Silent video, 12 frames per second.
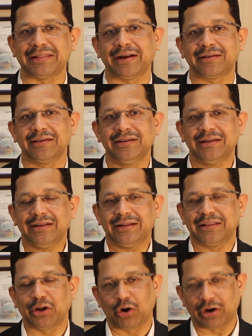that
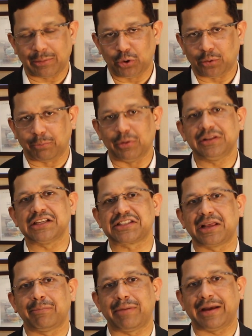they're not able to pull their
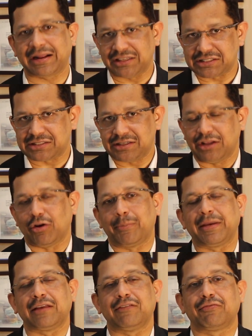skin back, there's
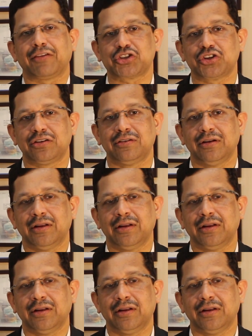developing infection